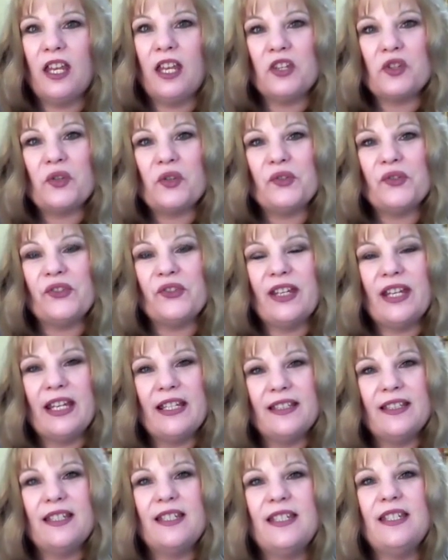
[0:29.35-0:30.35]
angels and
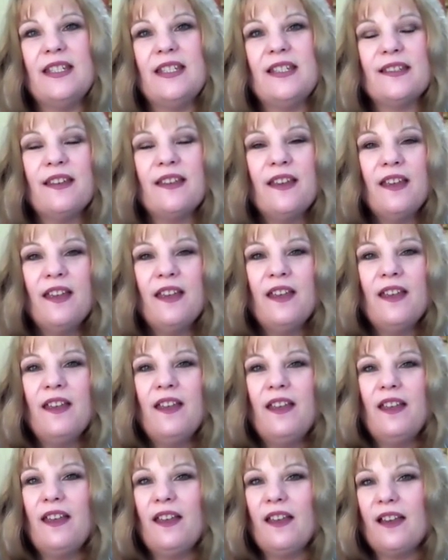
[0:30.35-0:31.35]
entities
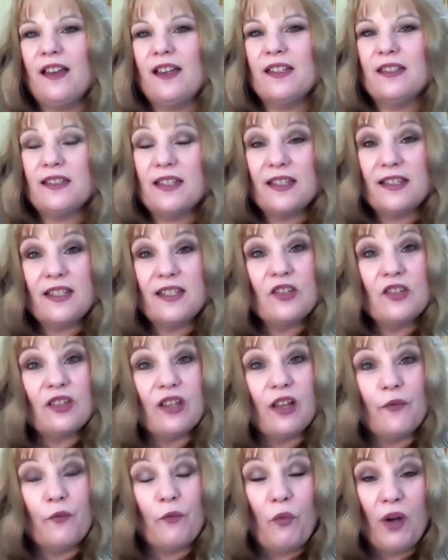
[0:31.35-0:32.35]
and
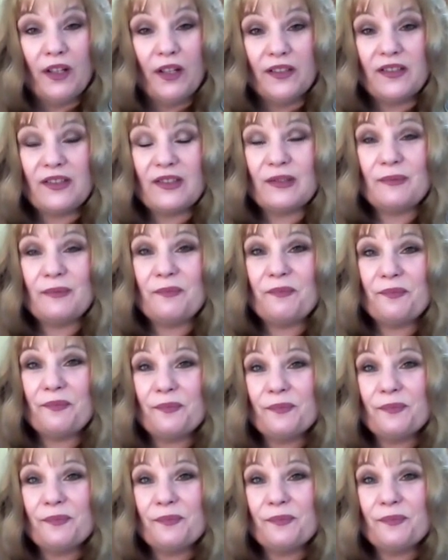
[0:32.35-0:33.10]
deceased loved ones.